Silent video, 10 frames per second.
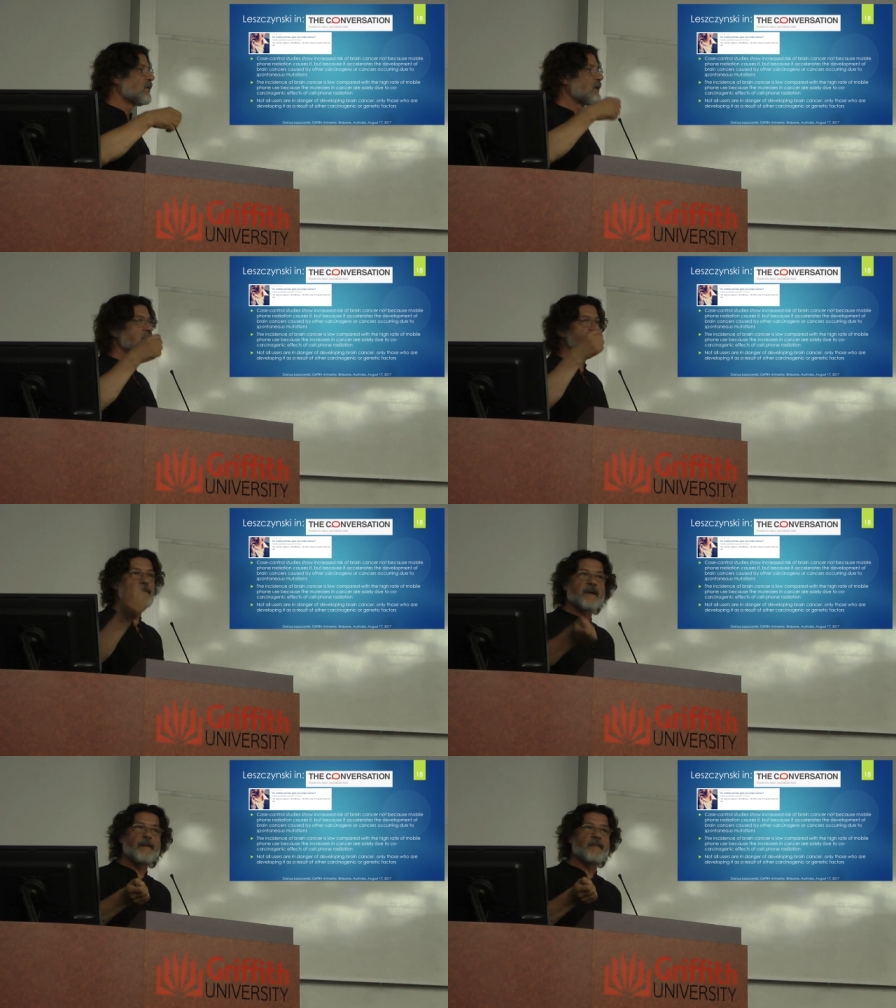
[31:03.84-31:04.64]
to
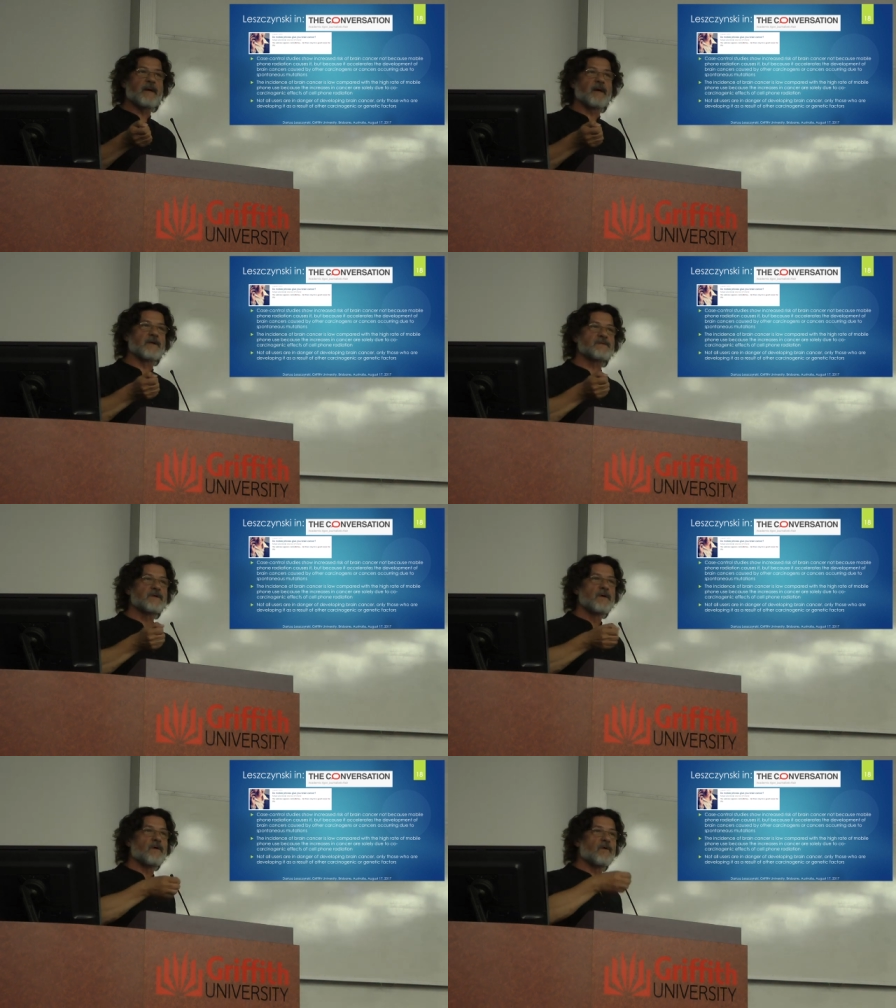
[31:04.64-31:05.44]
some
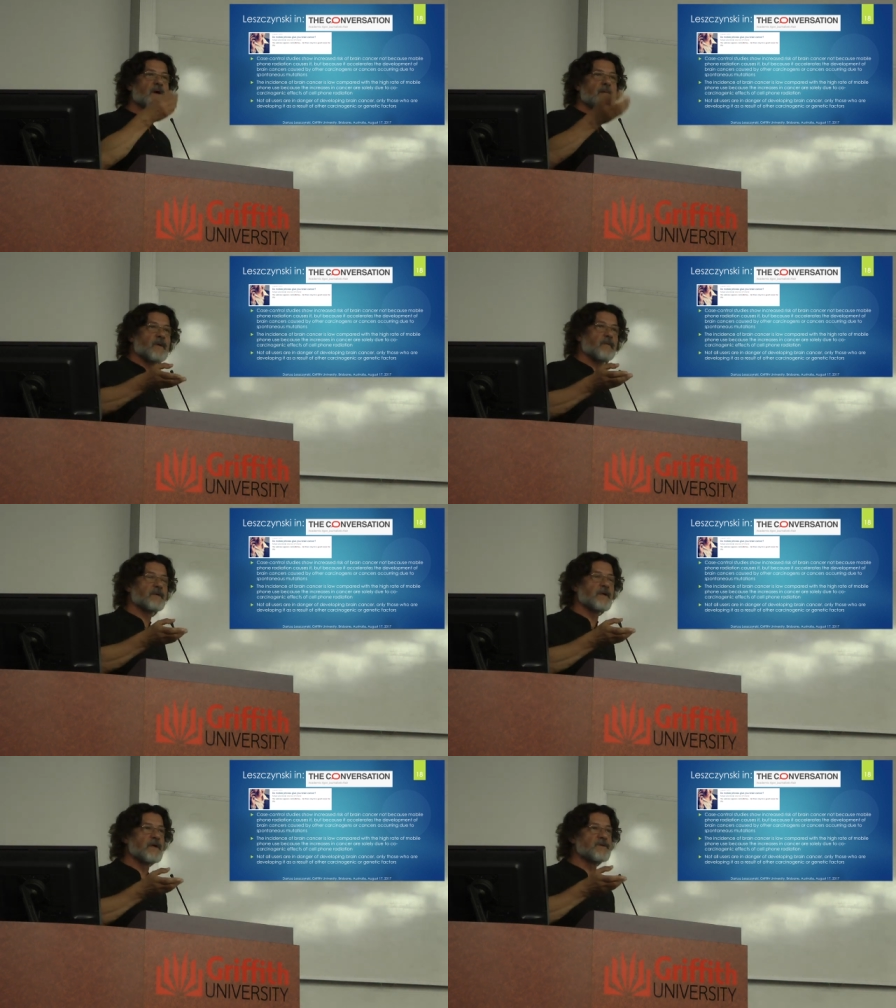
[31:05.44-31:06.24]
chemicals or
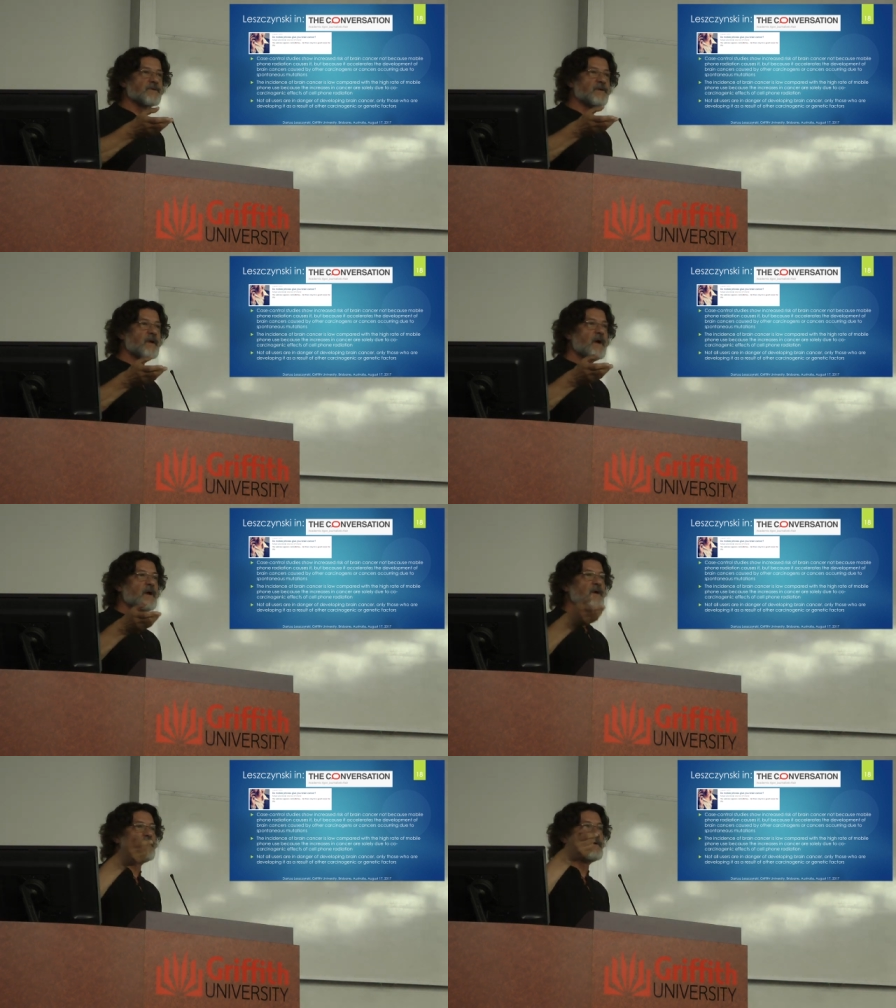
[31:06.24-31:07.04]
gamma radiation,
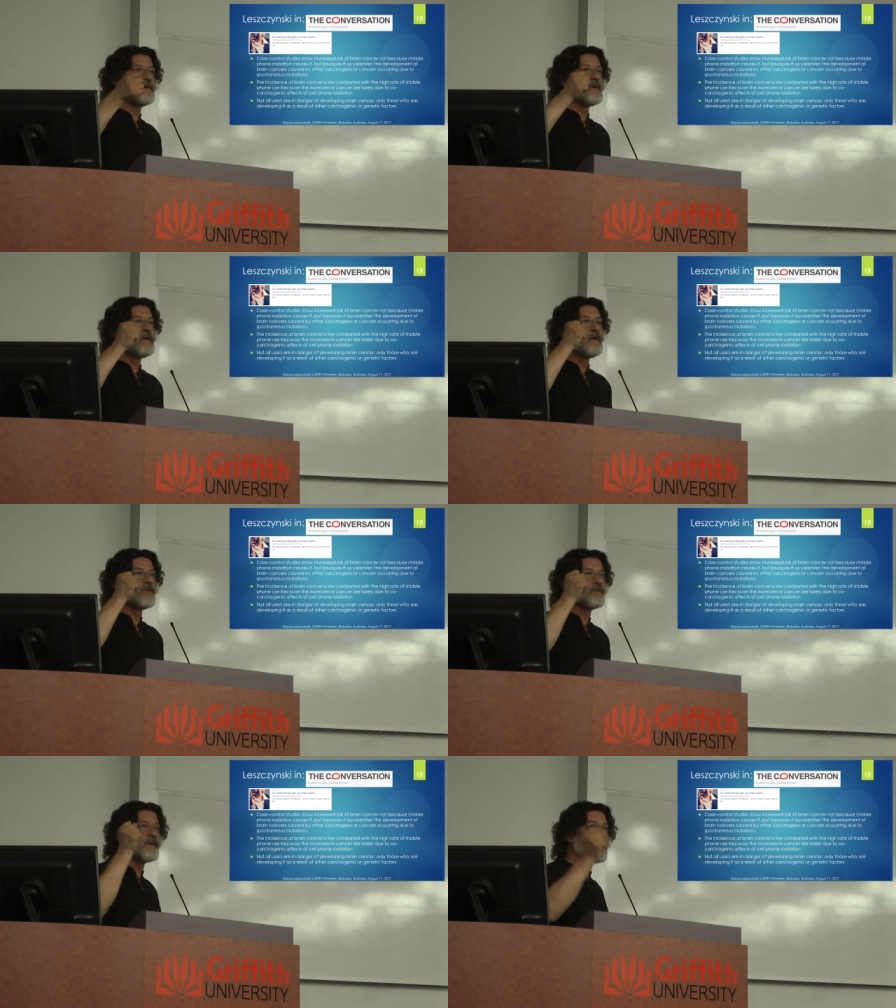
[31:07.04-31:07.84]
you,
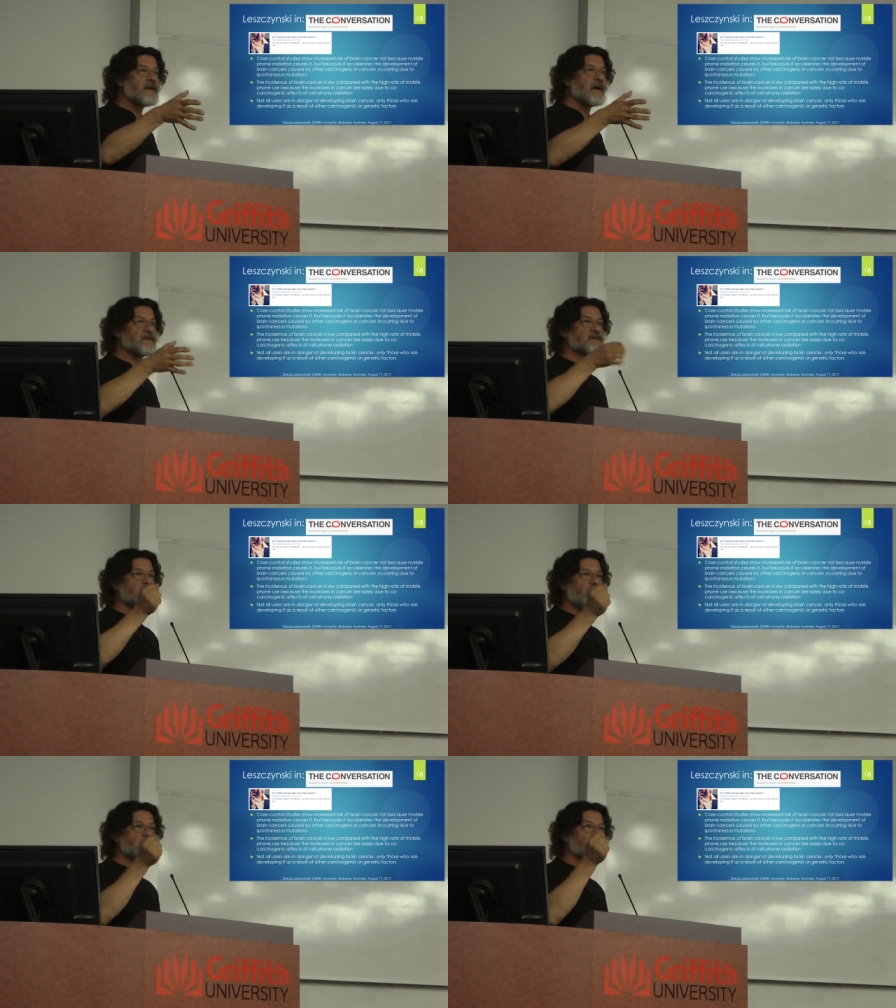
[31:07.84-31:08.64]
your brain
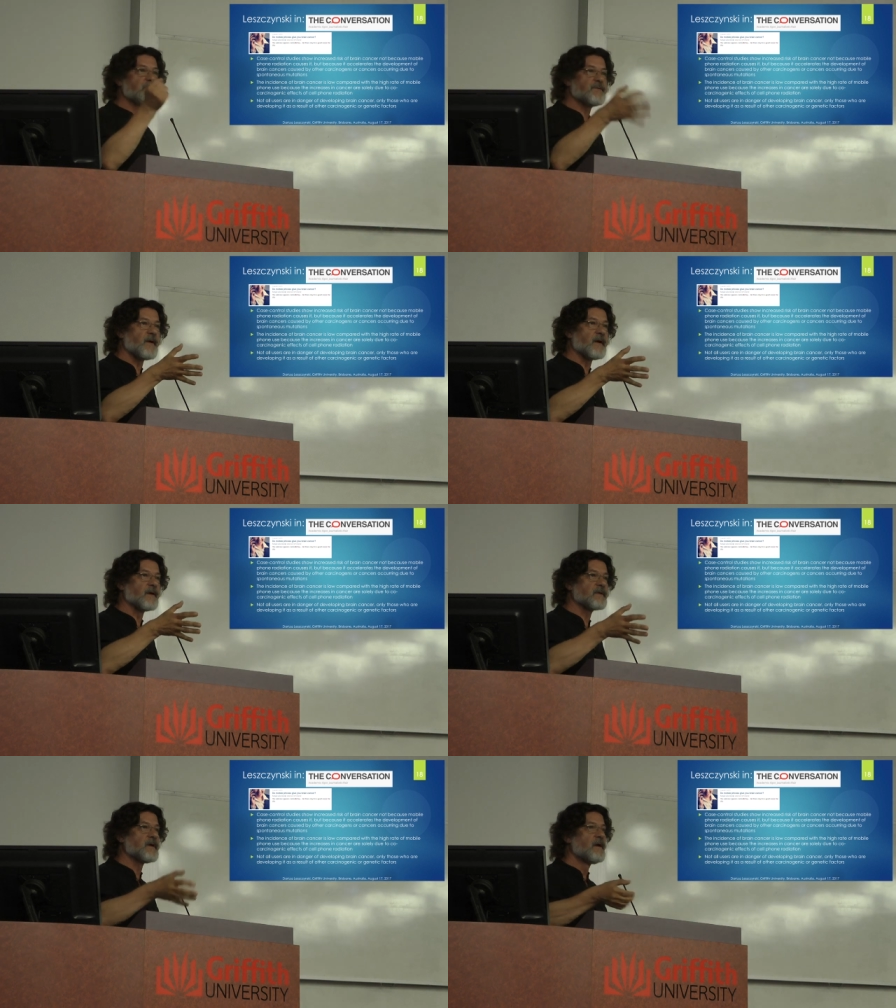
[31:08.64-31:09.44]
cancer might be
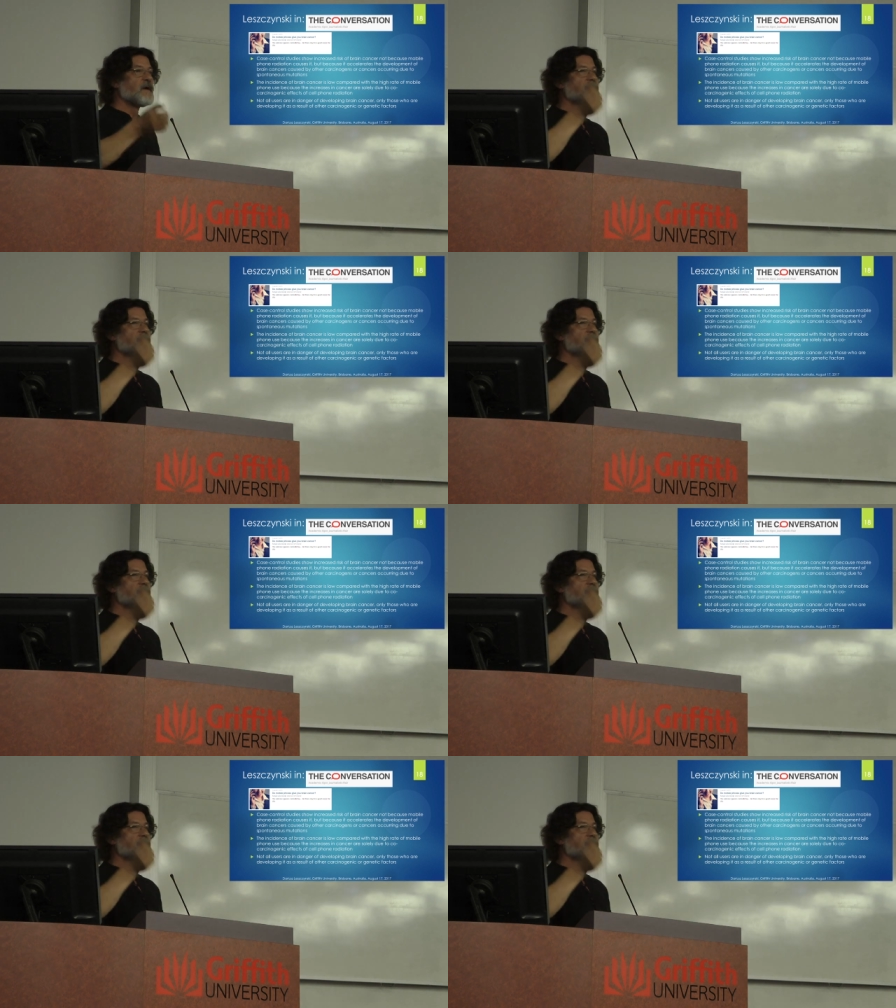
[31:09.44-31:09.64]
triggered.